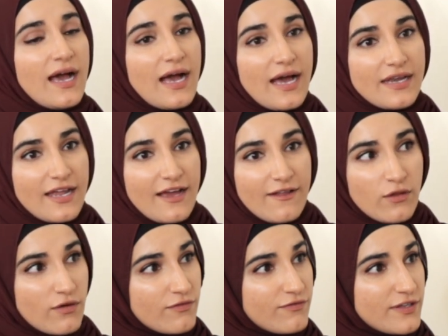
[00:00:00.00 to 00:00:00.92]
and a
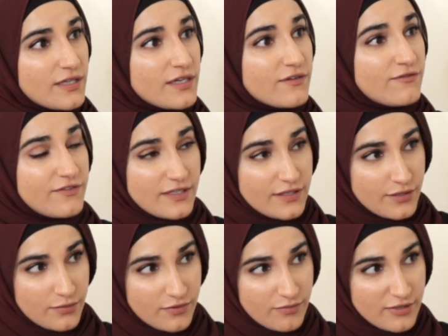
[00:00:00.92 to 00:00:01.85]
lot of feeling of
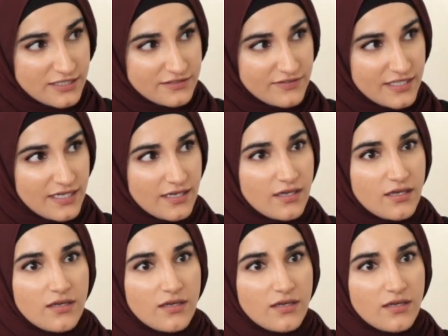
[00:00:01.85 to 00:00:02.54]
failure with breastfeeding.